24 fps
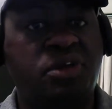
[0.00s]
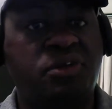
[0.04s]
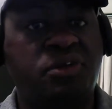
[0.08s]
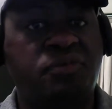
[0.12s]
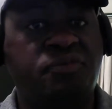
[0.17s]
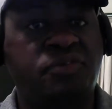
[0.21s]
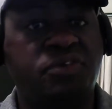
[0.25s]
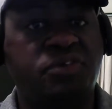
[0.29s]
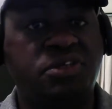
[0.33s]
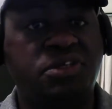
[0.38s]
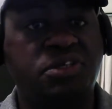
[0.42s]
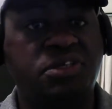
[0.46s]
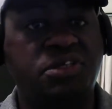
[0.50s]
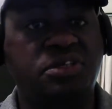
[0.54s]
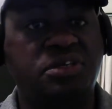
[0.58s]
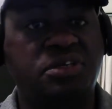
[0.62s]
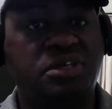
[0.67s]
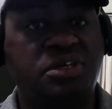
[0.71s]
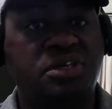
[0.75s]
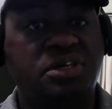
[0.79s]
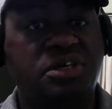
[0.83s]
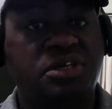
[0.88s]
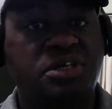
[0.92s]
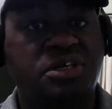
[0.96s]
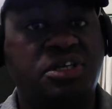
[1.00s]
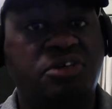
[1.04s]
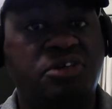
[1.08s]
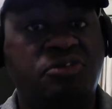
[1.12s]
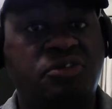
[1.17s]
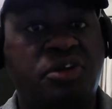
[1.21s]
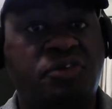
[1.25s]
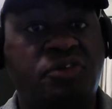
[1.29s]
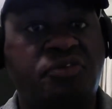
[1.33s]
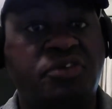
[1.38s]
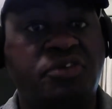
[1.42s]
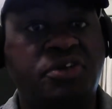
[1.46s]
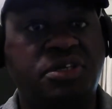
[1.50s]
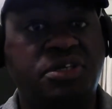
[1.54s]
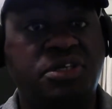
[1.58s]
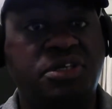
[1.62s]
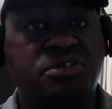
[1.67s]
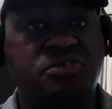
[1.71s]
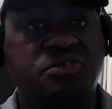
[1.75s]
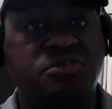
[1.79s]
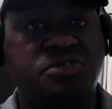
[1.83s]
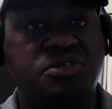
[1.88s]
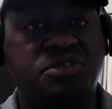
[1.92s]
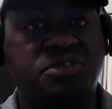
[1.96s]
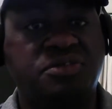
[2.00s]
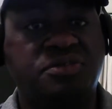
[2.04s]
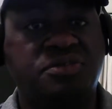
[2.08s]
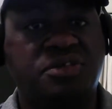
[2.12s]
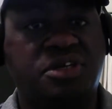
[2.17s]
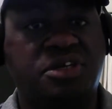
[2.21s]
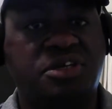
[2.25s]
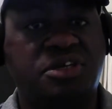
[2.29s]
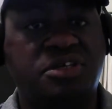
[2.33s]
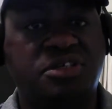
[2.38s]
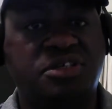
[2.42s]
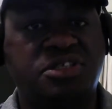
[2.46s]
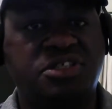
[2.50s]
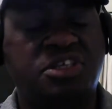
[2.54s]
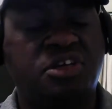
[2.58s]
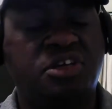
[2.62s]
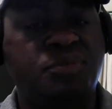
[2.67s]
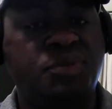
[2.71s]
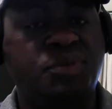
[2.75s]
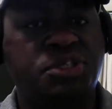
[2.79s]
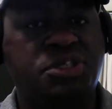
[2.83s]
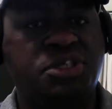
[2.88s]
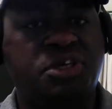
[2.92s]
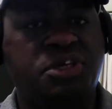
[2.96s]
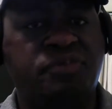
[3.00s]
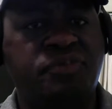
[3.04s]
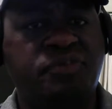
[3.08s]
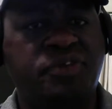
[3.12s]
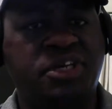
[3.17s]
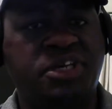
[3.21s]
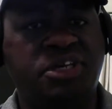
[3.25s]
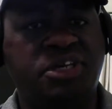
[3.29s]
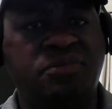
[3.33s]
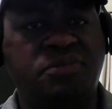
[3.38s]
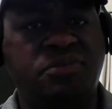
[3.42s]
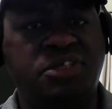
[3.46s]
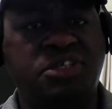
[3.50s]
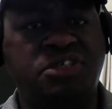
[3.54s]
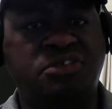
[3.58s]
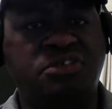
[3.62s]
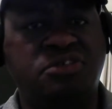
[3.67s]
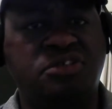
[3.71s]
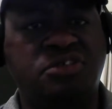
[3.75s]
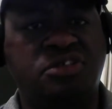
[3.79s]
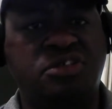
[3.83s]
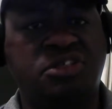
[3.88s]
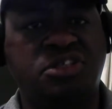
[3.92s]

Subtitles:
for the Eagles. It's gonna be a tough game. The Eagles are